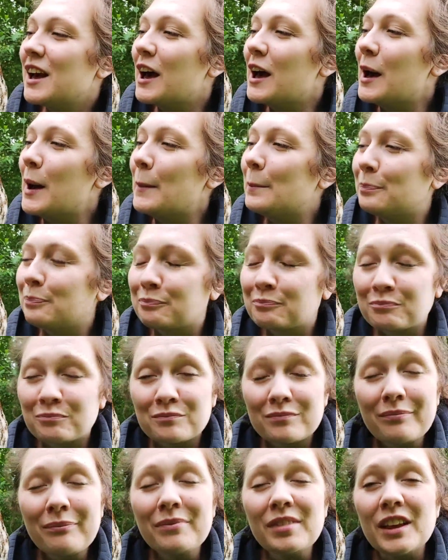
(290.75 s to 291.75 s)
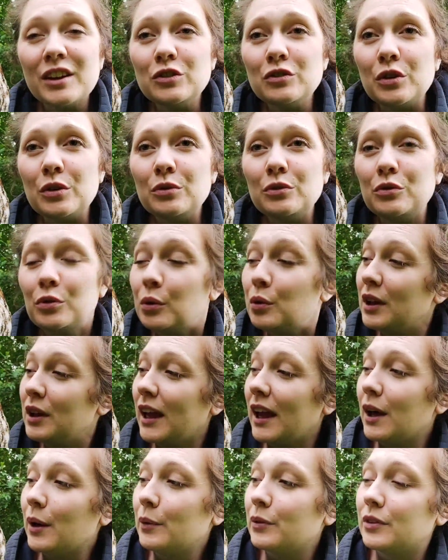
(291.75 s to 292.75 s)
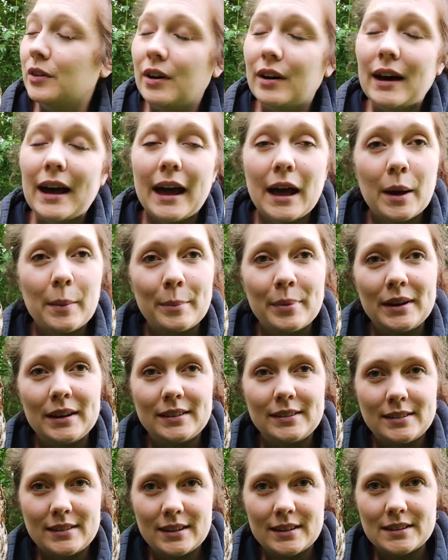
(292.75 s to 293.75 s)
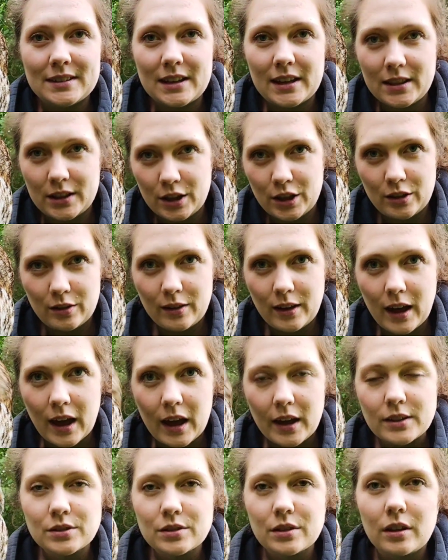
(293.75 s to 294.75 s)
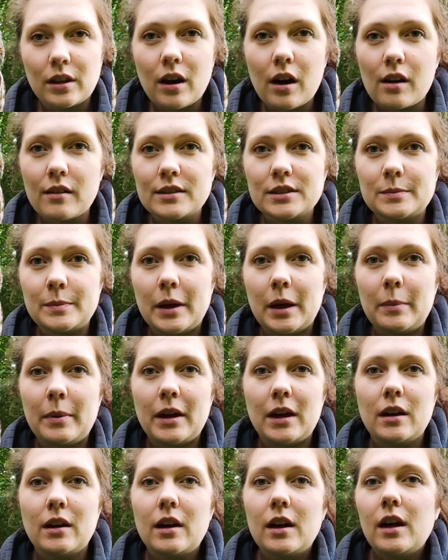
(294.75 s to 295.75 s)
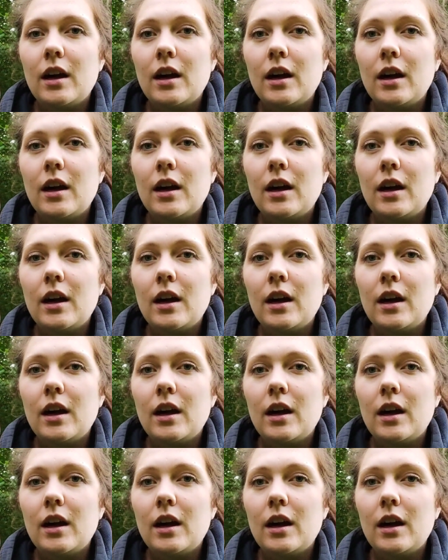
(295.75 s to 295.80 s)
So the tawny owls are amber listed in the UK, so the RSPB